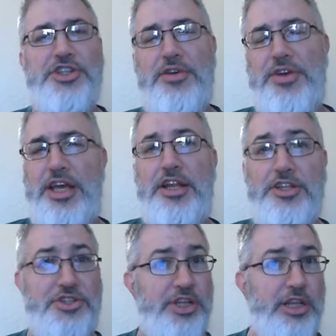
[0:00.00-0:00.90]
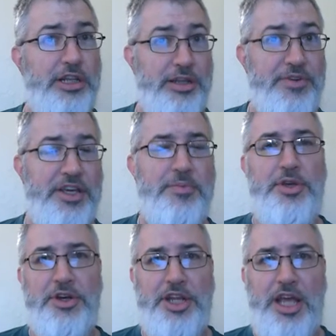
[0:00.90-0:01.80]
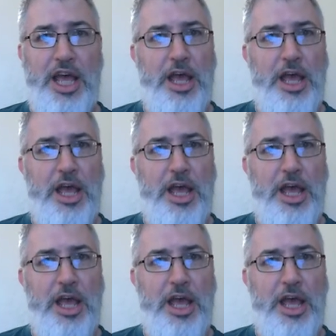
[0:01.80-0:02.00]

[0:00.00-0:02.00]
living in it, it's still a living community,